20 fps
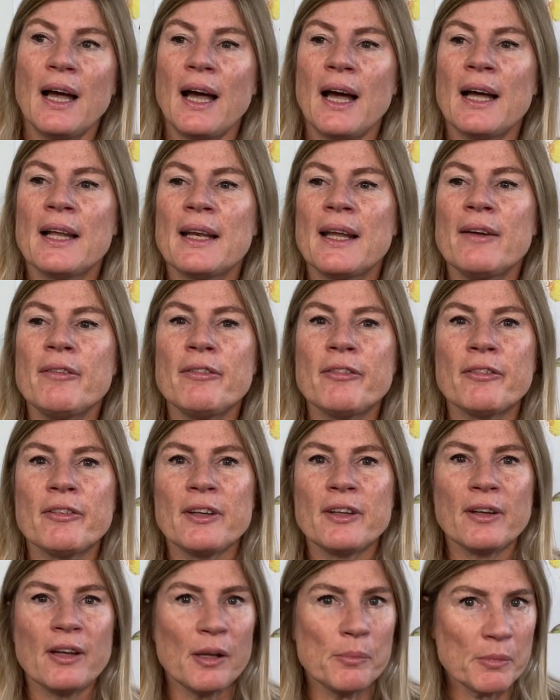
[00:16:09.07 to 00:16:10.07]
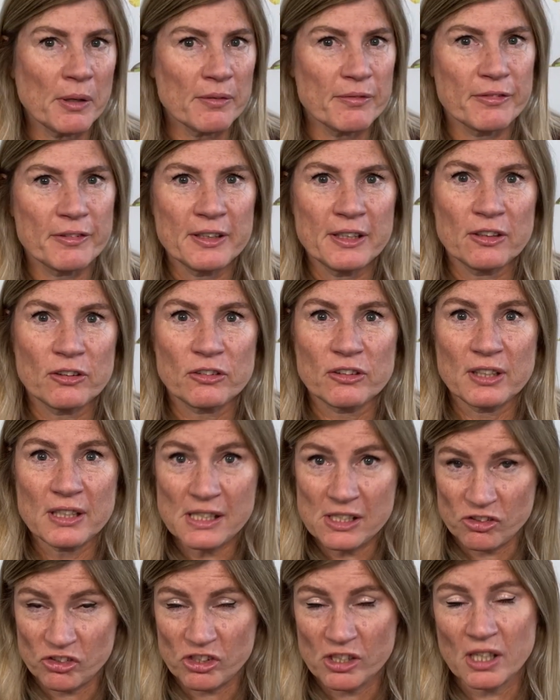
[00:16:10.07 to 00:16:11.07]
And every time I finished
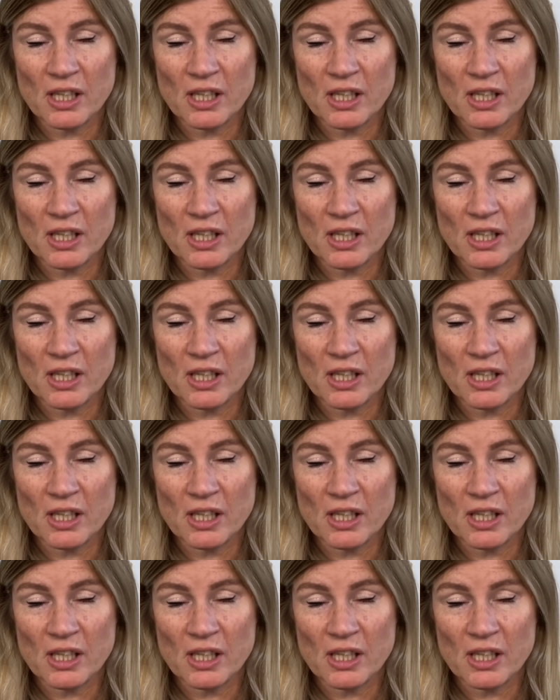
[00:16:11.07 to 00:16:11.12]
teaching,